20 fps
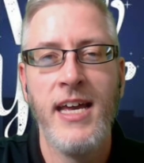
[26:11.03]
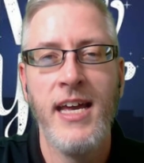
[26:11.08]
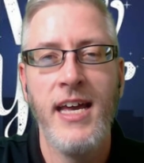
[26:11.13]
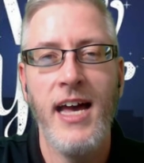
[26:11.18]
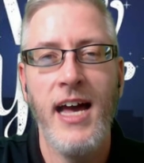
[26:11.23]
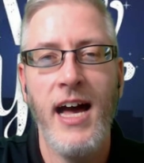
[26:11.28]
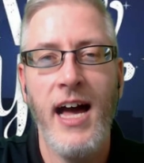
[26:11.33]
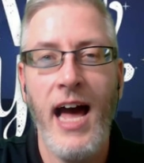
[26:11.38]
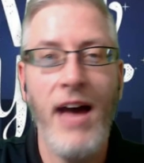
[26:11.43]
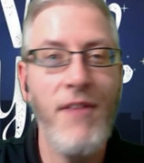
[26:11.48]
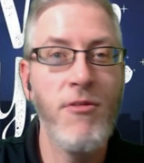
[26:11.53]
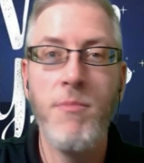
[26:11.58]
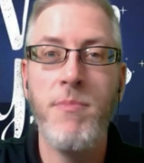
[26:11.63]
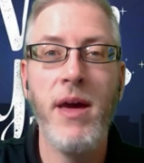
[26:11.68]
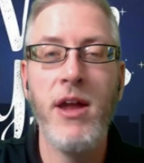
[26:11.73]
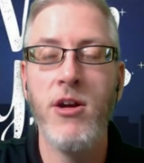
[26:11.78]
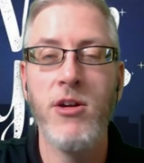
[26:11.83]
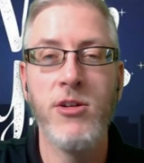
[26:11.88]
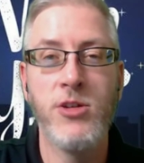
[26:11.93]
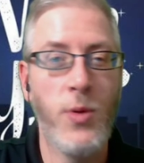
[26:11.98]
Have a
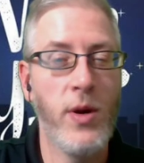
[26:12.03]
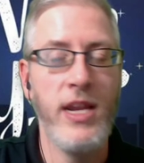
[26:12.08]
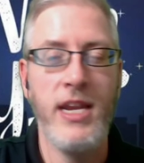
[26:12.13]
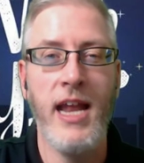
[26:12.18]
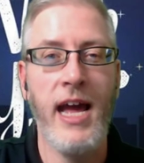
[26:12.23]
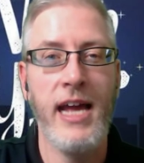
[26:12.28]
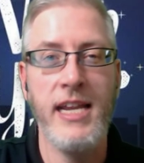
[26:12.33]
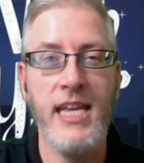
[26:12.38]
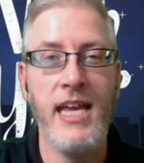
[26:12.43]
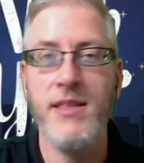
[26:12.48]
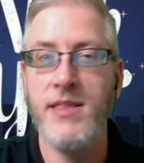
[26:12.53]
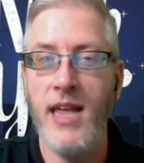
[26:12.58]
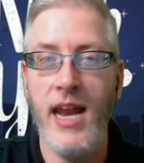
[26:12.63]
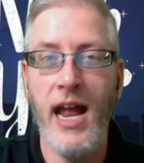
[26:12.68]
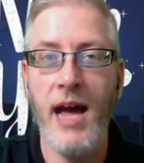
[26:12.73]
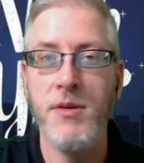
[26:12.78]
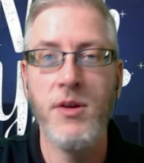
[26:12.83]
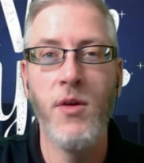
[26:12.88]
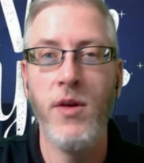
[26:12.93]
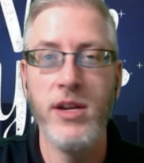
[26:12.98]
better 2019 than
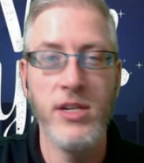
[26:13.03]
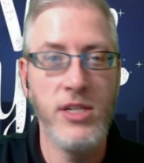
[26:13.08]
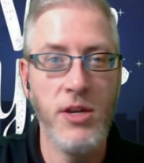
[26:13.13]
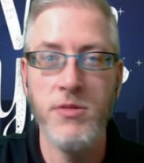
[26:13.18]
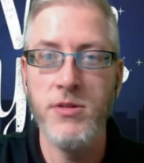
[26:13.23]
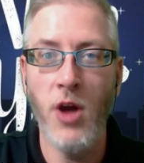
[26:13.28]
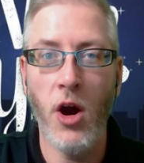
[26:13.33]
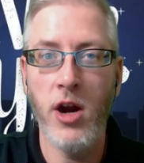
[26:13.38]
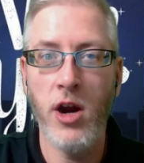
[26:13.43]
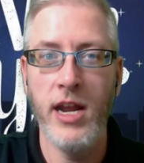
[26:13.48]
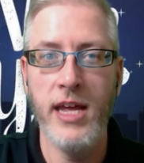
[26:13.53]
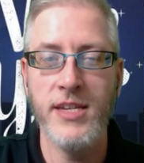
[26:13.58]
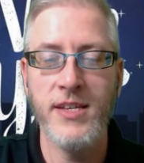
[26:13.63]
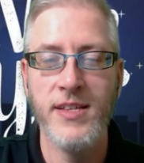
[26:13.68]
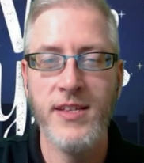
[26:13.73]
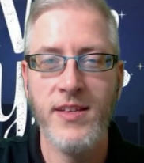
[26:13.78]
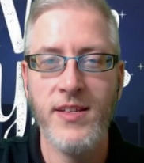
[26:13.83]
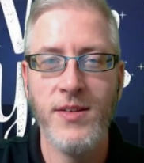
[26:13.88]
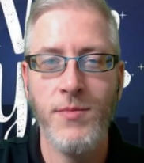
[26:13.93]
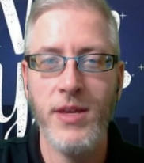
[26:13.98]
I'm going to, darn it.
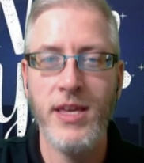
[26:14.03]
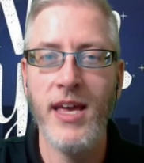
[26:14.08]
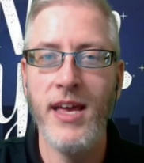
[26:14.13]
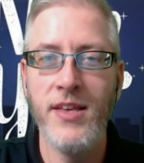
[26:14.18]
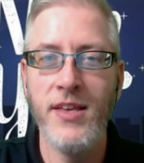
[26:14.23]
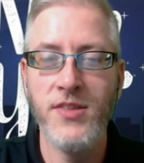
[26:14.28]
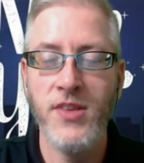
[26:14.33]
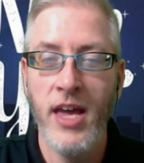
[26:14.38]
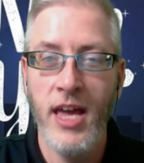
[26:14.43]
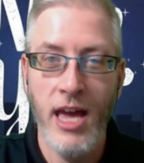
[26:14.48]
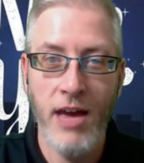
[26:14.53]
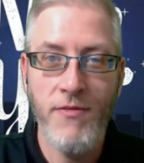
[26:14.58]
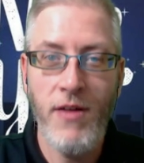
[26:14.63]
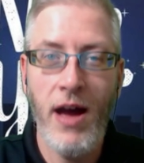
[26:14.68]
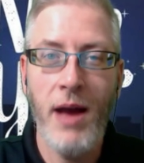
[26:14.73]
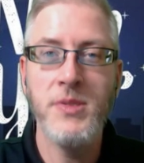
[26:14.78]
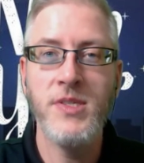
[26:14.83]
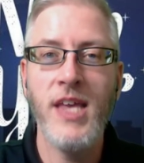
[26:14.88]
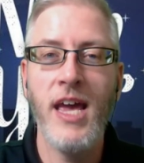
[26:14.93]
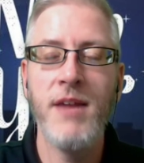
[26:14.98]
Because if
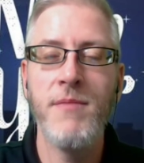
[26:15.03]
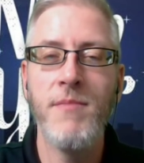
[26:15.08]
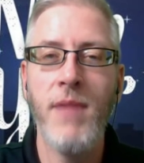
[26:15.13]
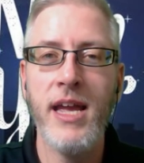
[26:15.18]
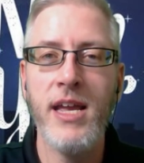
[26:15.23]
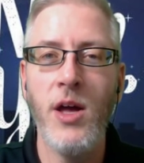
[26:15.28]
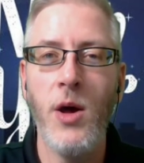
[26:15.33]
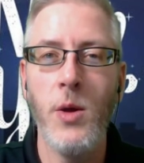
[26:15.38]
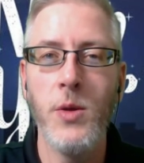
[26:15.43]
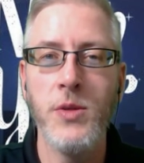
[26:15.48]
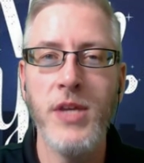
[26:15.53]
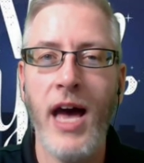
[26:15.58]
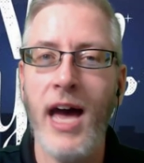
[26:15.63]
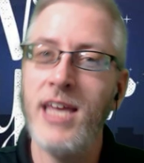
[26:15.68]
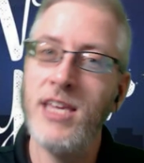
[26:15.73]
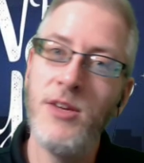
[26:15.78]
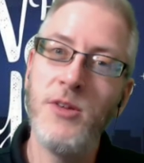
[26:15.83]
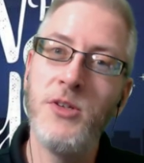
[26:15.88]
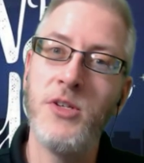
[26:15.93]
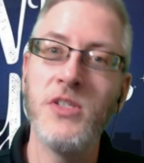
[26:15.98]
I'm setting my goals high,
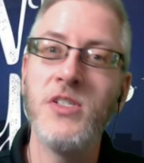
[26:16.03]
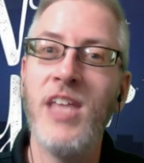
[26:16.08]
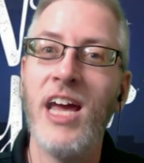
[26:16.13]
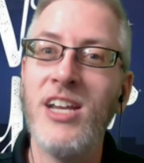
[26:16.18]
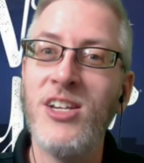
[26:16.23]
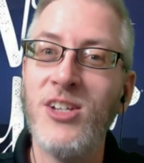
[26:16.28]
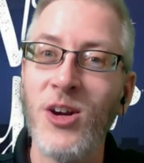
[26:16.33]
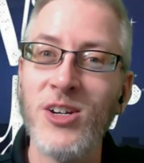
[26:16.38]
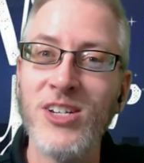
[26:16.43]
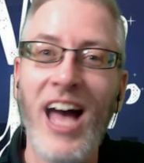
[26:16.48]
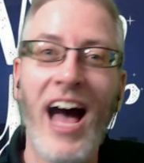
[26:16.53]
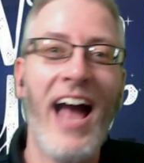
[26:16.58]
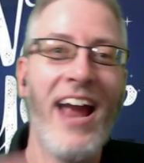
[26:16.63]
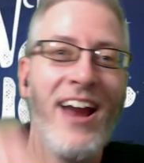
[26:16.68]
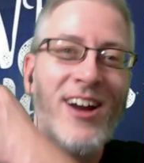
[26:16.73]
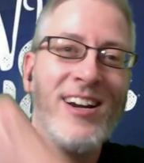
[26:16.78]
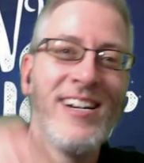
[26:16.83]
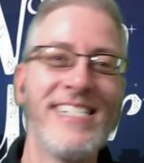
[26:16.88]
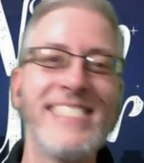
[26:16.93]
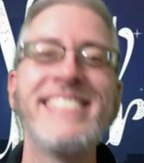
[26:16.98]
you should set yours
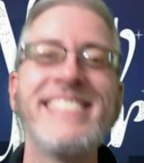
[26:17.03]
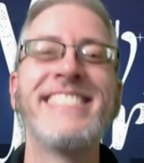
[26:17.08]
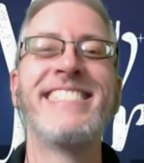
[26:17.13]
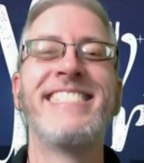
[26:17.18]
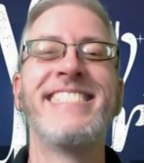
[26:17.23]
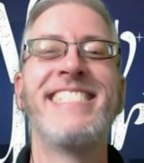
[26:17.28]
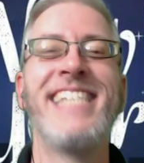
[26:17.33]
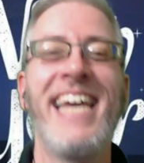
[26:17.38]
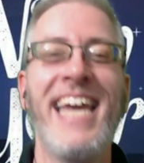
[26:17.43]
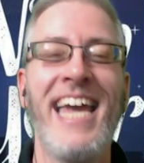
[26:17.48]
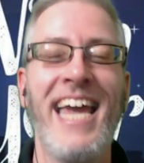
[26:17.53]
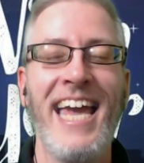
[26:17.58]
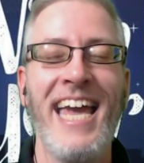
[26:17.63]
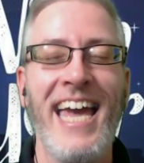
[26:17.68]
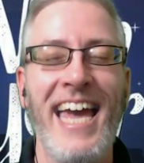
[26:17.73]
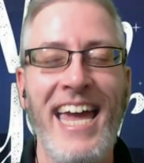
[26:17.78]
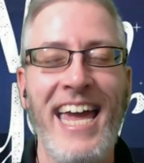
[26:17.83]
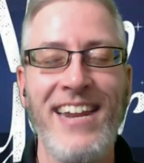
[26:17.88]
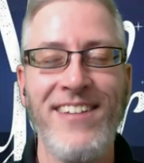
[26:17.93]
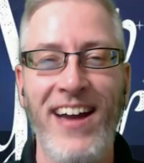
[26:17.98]
higher.
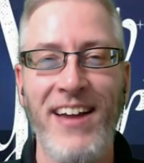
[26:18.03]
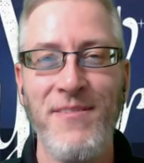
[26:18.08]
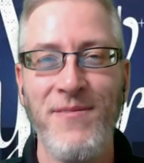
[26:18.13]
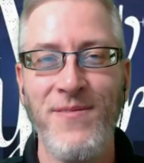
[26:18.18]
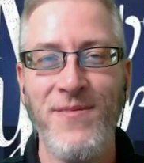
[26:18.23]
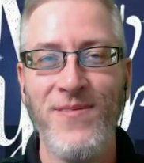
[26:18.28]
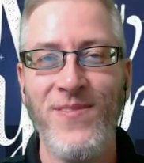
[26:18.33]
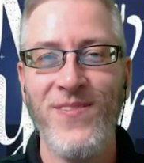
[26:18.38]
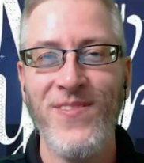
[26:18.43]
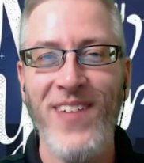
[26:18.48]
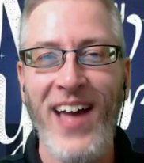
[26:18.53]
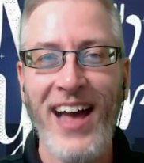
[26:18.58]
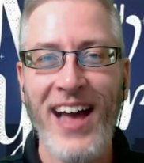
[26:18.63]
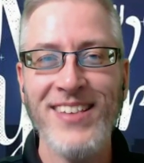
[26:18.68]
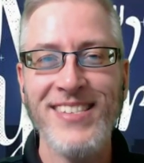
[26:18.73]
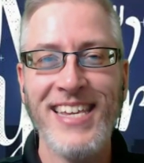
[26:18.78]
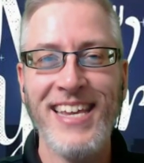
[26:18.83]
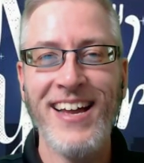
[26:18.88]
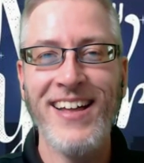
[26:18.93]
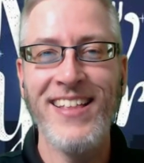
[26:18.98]
Anyway, I'll
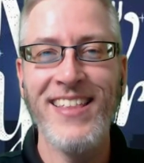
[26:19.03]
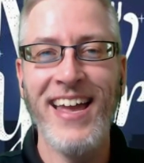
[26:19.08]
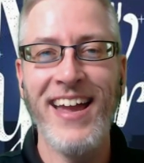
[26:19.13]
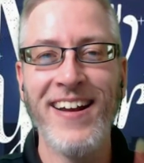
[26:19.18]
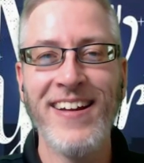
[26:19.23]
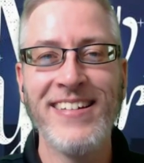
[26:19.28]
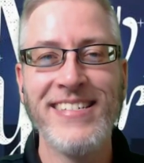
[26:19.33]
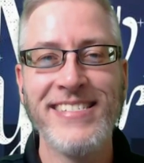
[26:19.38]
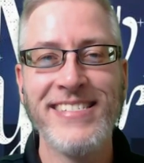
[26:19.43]
see y'all later.